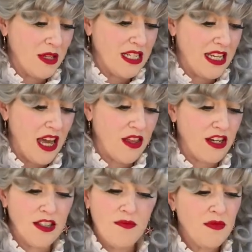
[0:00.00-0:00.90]

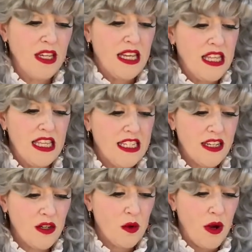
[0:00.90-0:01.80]
together it
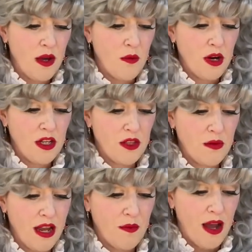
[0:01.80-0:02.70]
didn't quite work the
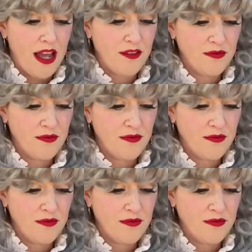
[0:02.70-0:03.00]
right way.